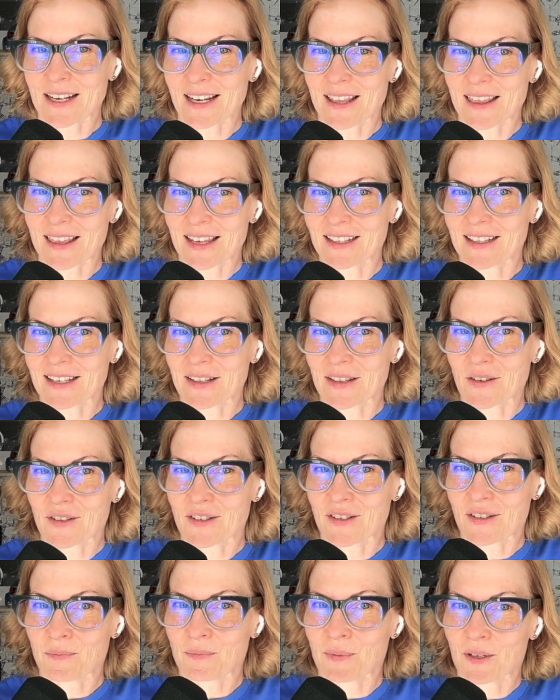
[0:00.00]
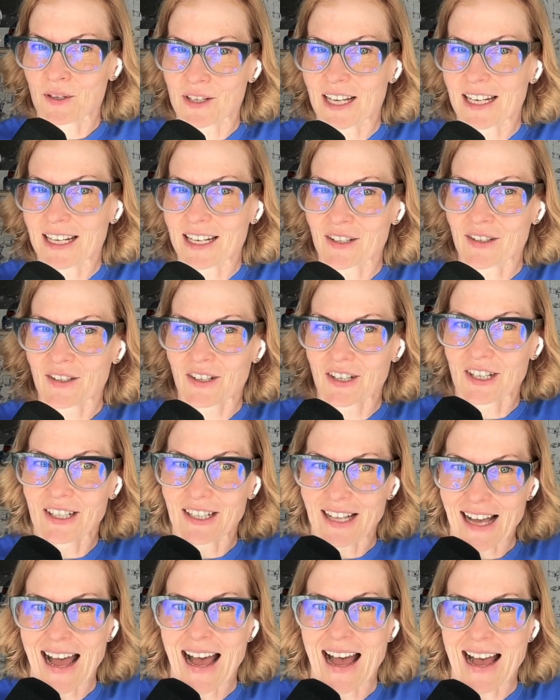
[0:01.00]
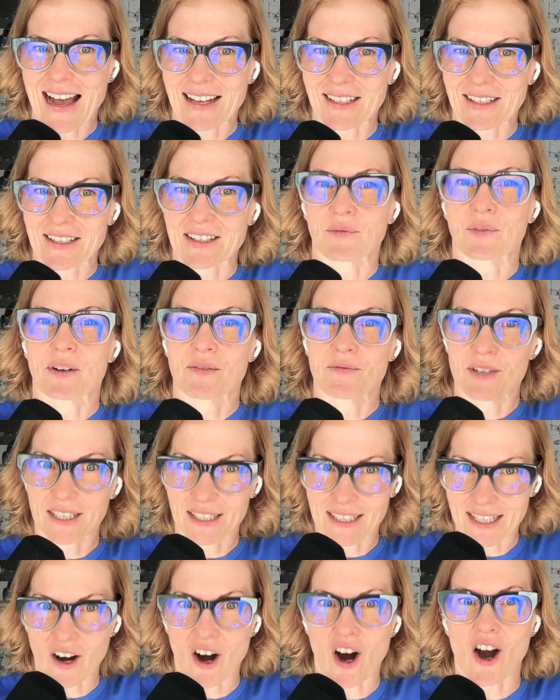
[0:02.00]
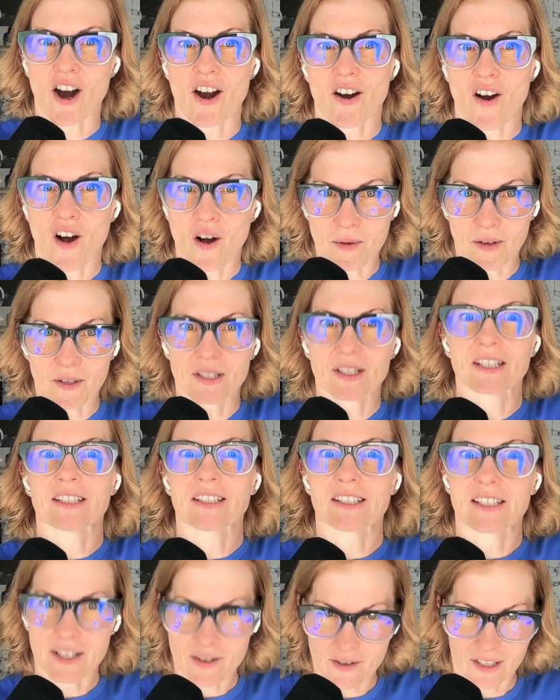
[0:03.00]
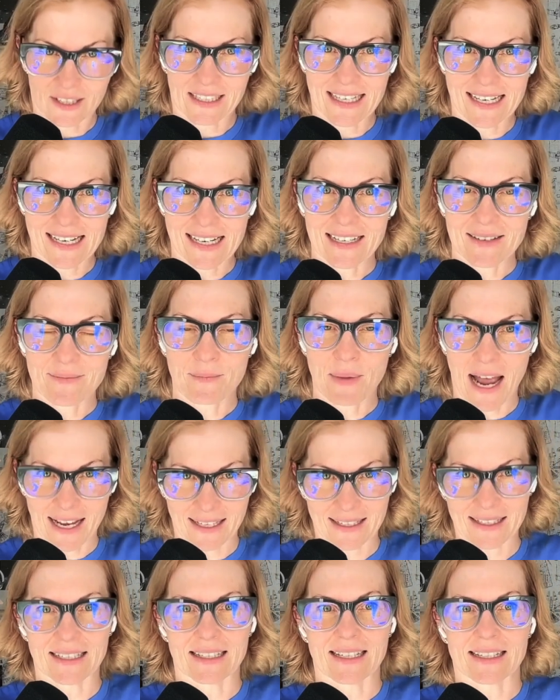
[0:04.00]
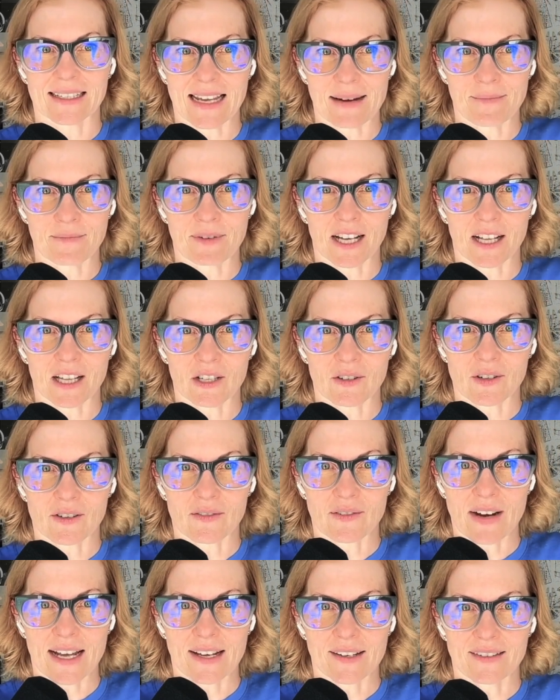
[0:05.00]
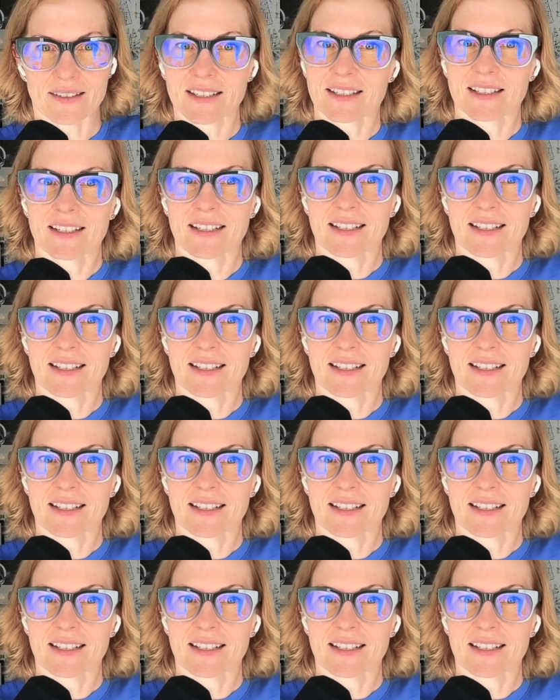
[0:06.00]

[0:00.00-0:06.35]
I think that there's this particular class that we really are almost literally passing the same dollar around.